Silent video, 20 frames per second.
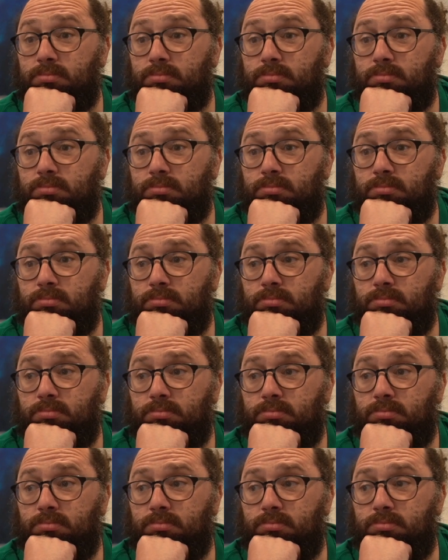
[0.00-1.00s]

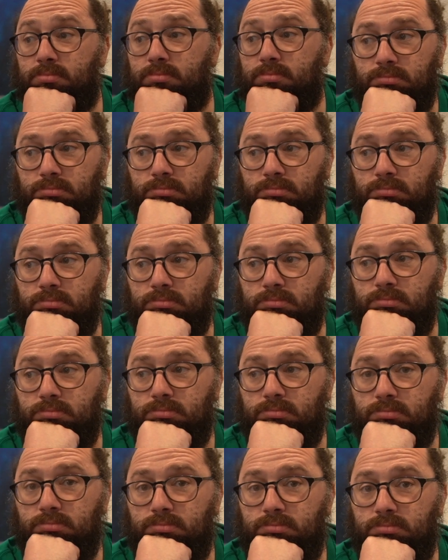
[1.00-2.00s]

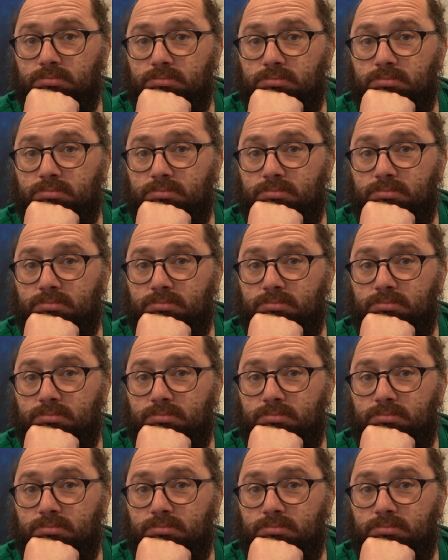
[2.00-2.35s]
(silent)